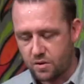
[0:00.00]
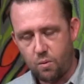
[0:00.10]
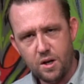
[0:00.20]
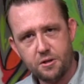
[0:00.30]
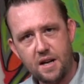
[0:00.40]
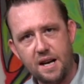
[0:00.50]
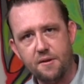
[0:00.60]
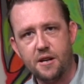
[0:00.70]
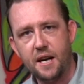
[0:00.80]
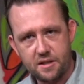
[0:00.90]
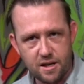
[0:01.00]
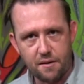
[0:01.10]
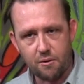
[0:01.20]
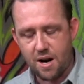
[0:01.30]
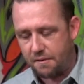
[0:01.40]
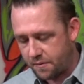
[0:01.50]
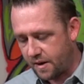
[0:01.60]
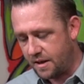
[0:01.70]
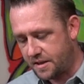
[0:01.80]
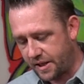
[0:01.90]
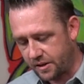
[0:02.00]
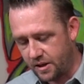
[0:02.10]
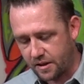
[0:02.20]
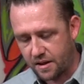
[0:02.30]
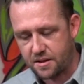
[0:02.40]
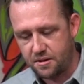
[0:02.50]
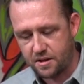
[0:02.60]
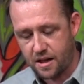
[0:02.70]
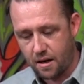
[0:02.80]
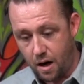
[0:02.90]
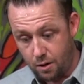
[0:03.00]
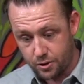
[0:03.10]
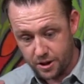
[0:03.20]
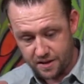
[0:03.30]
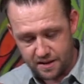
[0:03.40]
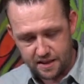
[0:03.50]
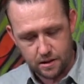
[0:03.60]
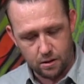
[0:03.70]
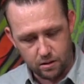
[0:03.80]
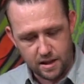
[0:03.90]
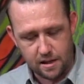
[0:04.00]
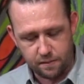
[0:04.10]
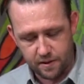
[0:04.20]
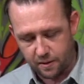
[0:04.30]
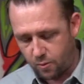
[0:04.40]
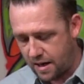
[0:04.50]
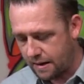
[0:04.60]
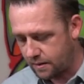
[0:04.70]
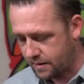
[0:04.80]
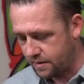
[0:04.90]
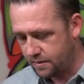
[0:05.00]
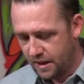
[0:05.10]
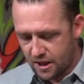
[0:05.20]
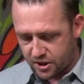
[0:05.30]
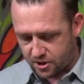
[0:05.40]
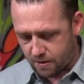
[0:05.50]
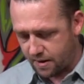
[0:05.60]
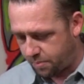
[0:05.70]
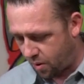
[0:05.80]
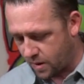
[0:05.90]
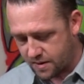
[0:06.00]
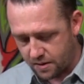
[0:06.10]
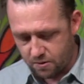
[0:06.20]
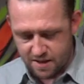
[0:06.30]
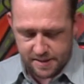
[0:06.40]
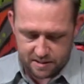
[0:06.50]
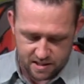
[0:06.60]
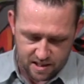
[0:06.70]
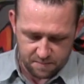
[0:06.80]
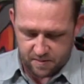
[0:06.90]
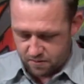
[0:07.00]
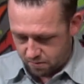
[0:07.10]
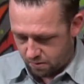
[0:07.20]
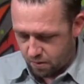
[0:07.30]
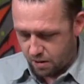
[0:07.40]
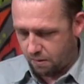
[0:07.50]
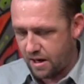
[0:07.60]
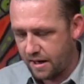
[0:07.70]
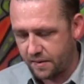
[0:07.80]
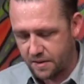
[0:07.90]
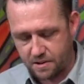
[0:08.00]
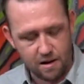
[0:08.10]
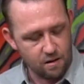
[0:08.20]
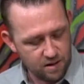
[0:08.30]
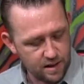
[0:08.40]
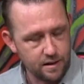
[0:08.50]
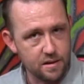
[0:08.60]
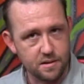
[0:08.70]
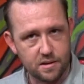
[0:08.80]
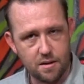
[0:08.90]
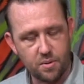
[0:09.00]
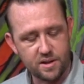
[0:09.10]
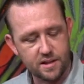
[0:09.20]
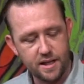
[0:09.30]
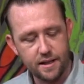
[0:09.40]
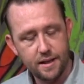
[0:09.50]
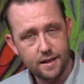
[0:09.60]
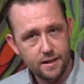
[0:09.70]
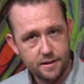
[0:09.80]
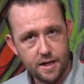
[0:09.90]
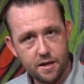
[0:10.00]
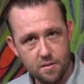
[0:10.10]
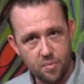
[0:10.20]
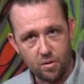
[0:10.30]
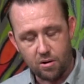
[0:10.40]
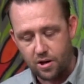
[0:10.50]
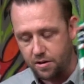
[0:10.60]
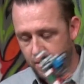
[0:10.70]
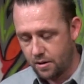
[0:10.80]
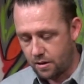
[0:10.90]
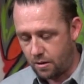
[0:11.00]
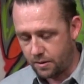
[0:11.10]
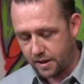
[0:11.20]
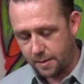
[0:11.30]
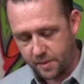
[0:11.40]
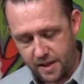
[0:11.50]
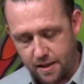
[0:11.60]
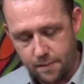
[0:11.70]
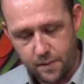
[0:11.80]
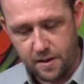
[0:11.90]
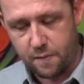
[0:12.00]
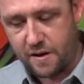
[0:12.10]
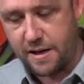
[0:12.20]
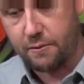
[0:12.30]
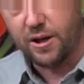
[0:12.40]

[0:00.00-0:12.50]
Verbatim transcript: Once you have your case cover off of there, you take a look at this and you say, oh geez, that's a whole lot of friggin' wires and circuit boards and green stuff and oh, where do I even start? Well, here's the simplest thing. Take your board, hold it up there and find